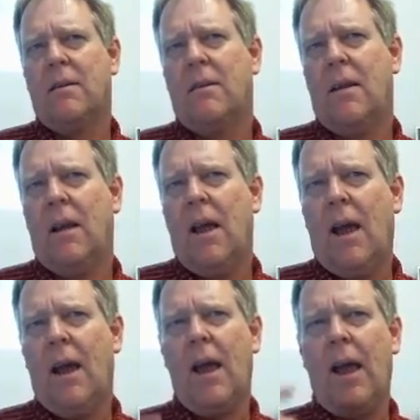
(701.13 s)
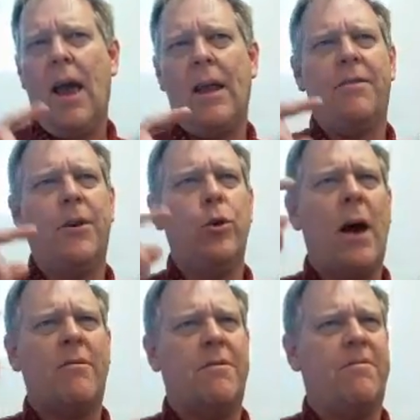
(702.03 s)
Yeah. And if you
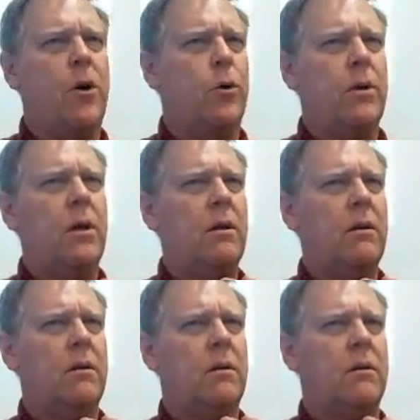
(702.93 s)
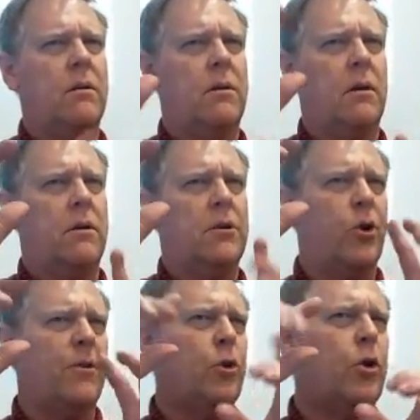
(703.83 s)
have a phone,
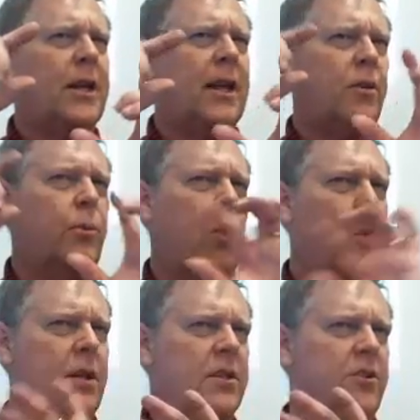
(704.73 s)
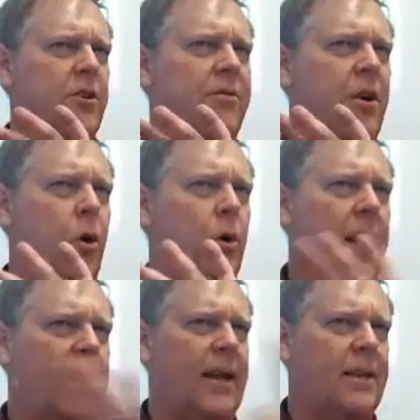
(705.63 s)
so if you could get the recordings on your phone
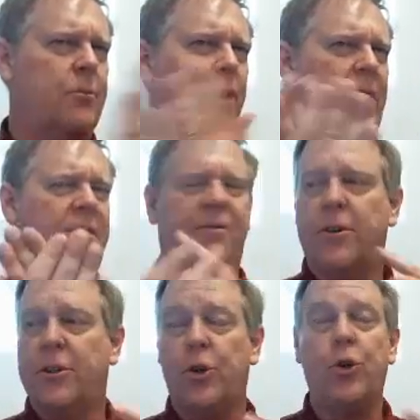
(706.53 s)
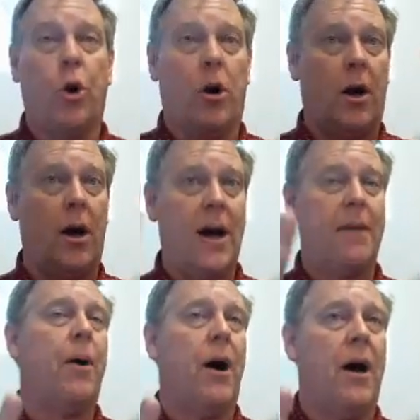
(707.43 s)
and get them transferred to your
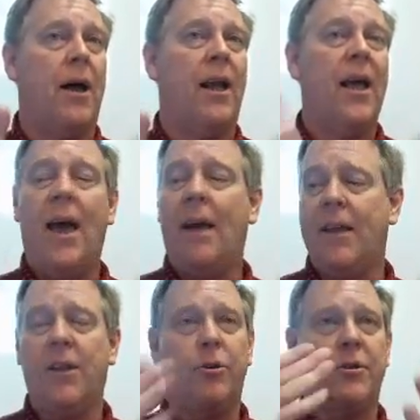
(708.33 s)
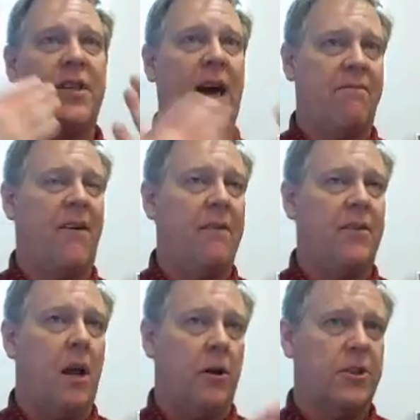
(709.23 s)
iPod and then use that
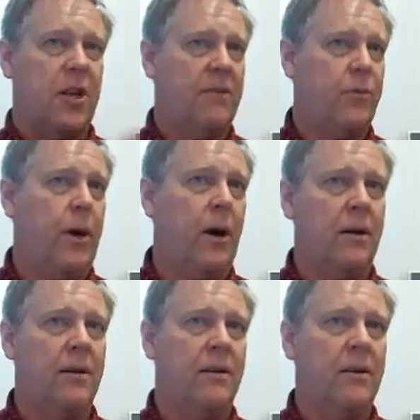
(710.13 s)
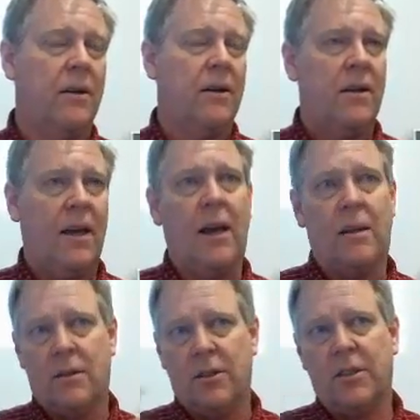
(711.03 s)
$5 software, yeah,
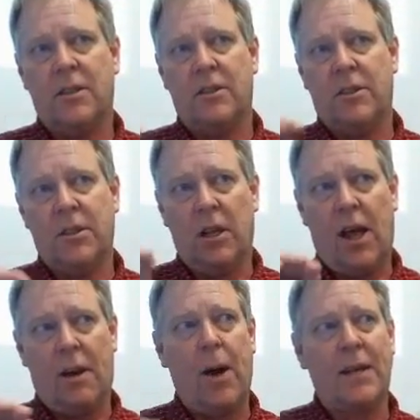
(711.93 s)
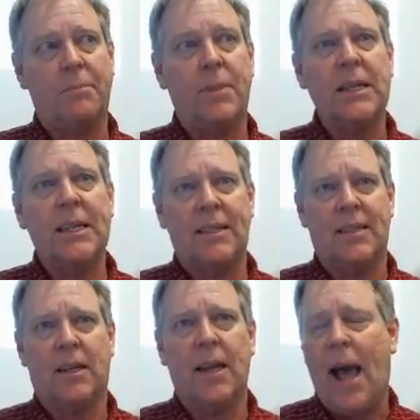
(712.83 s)
there's a lot of possibilities
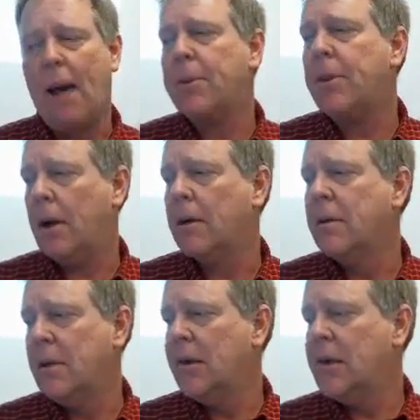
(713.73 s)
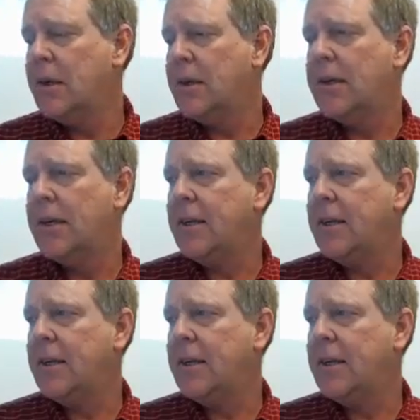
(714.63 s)
that could happen there. All right.